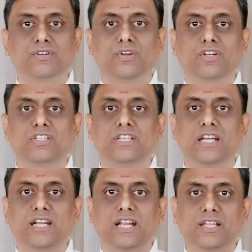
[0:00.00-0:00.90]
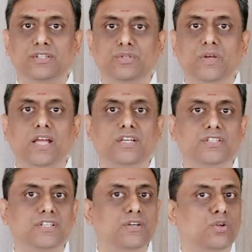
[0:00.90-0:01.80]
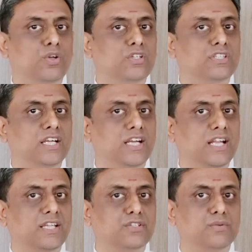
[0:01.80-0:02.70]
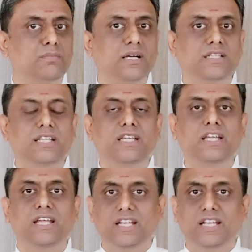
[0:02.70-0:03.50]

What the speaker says: nor is he attached to action, nor is he attached to bhakti.